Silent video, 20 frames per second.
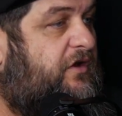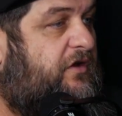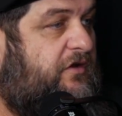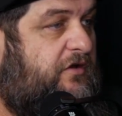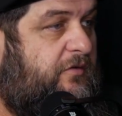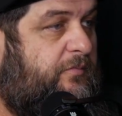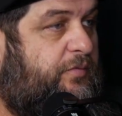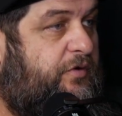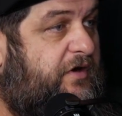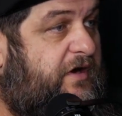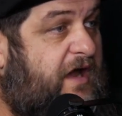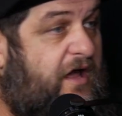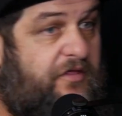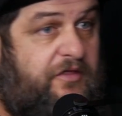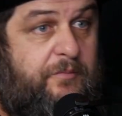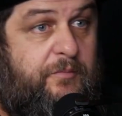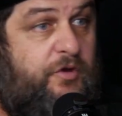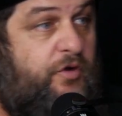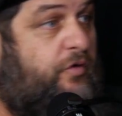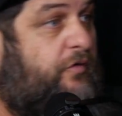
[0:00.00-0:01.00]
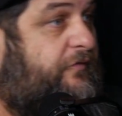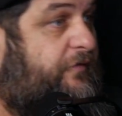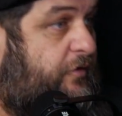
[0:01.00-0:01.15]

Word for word: You can put it out in the middle of your